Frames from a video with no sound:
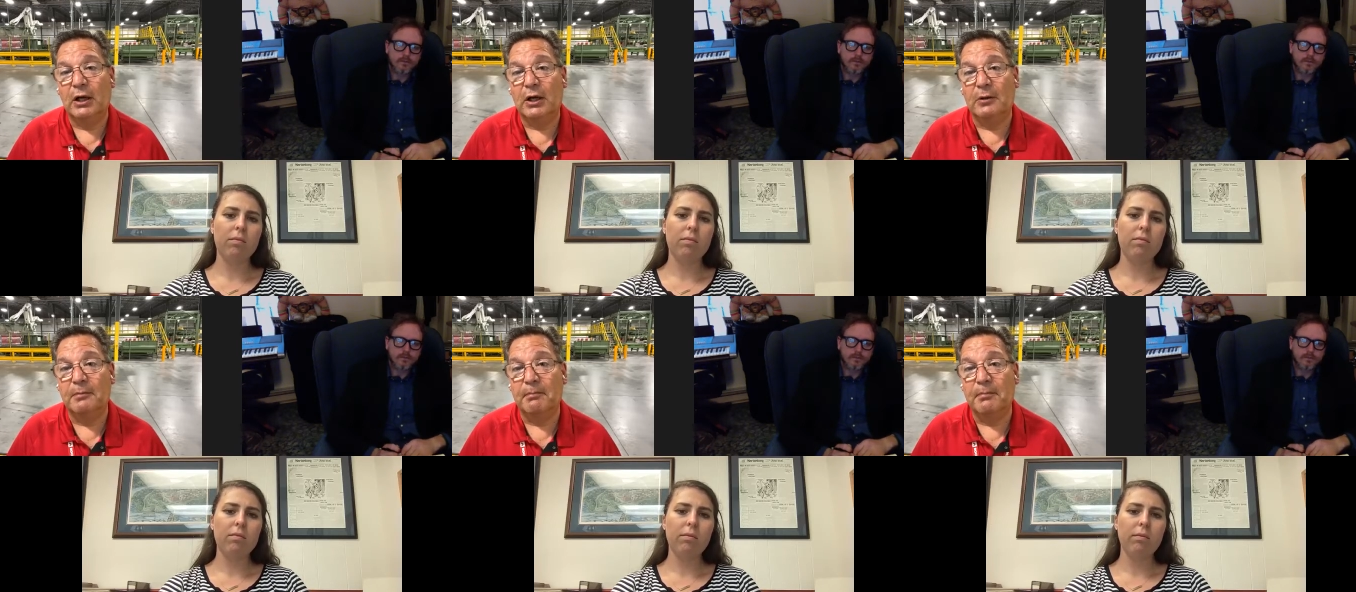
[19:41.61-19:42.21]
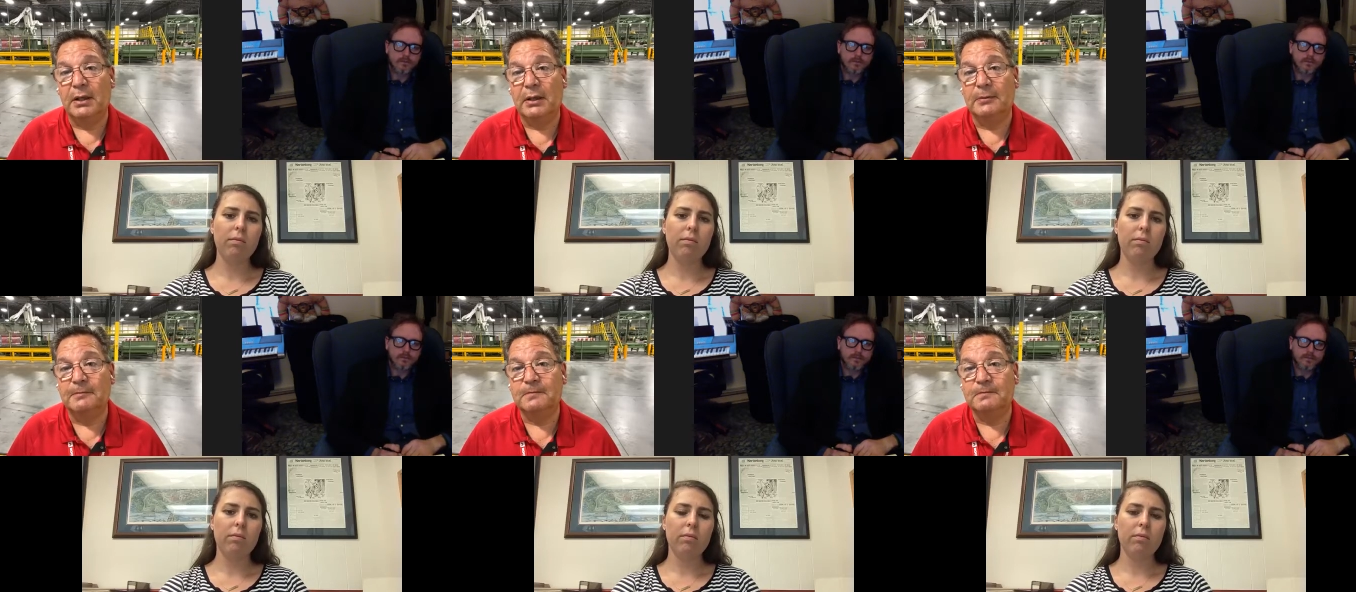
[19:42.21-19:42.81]
Speaker 1: um,
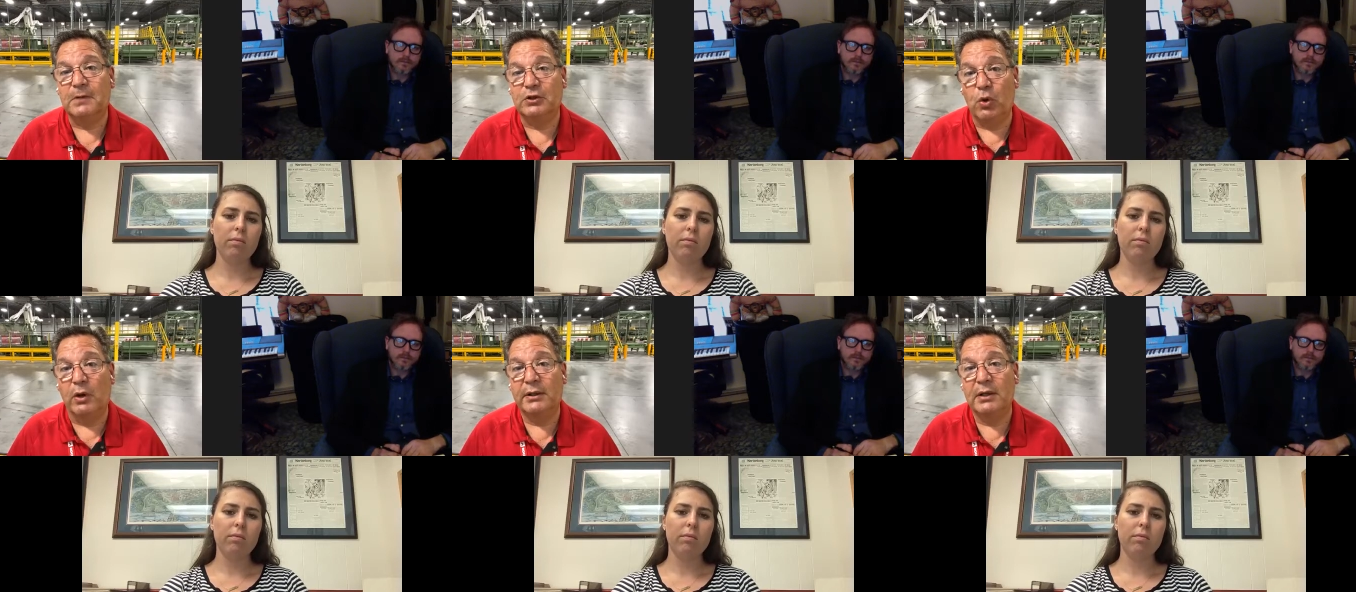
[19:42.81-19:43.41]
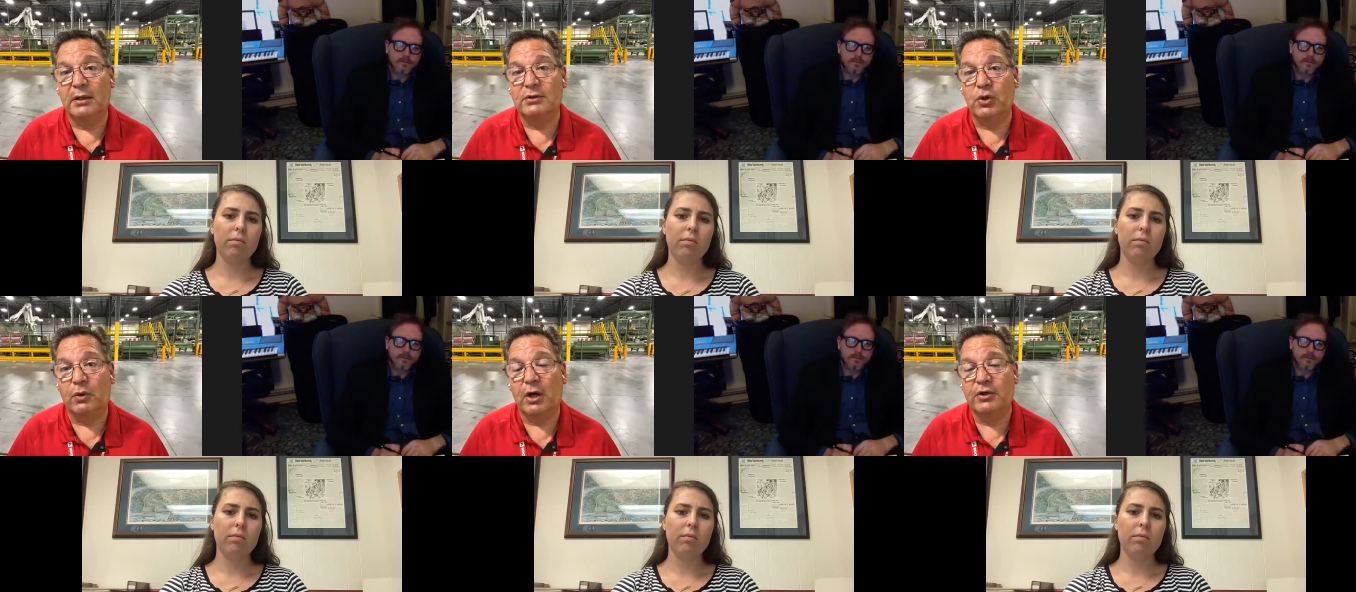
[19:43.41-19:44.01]
join
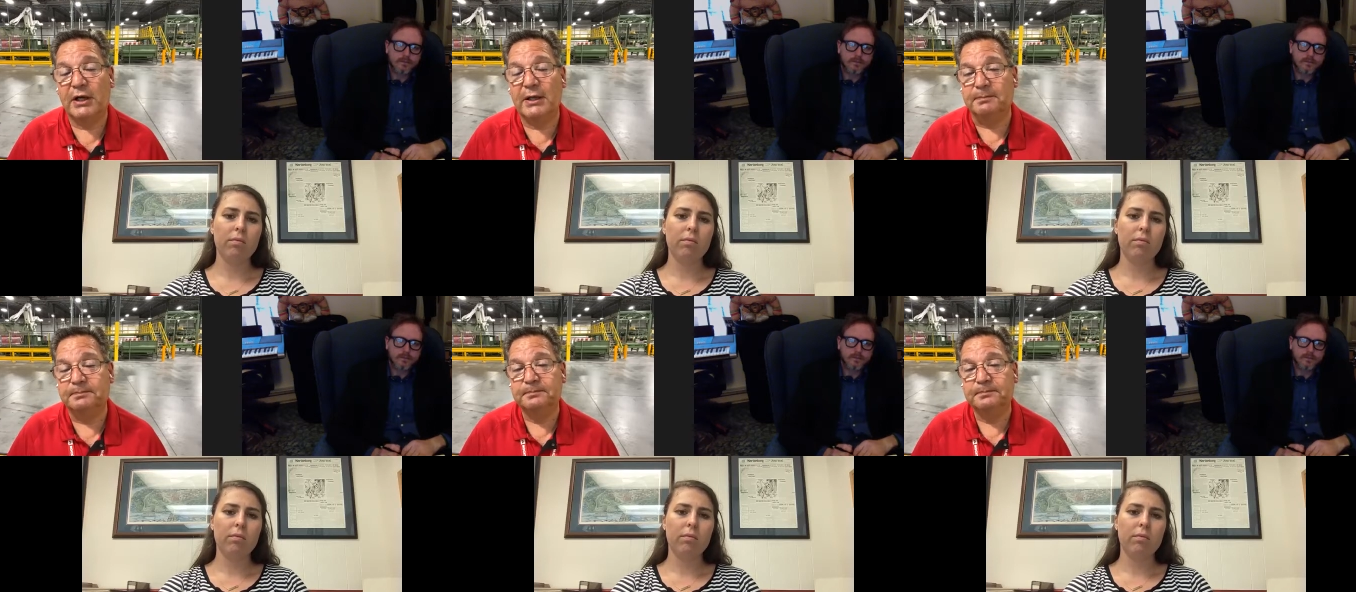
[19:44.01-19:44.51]
join our team.